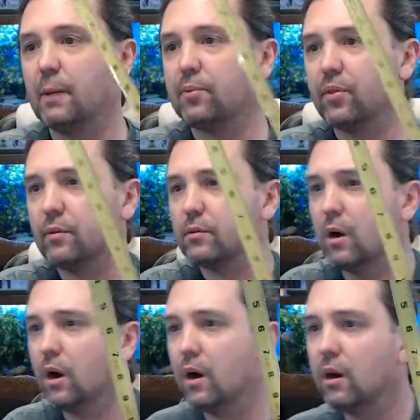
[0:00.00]

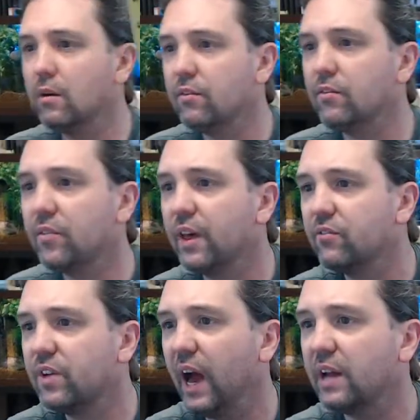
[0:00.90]
of, they've got,
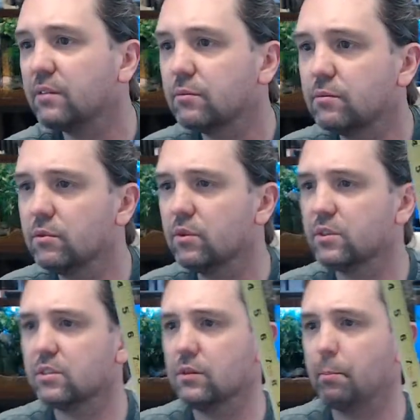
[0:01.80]
looks
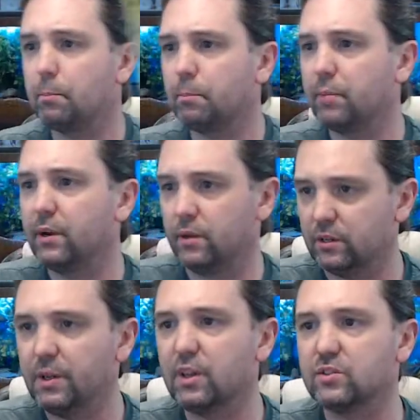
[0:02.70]
it would be
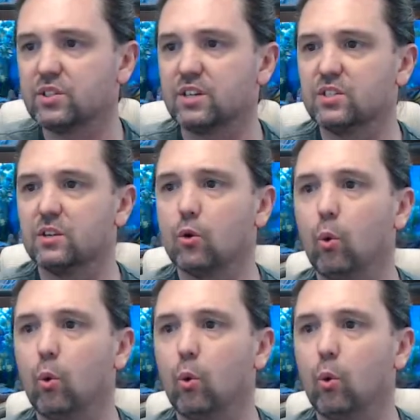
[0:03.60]
six and a quarter.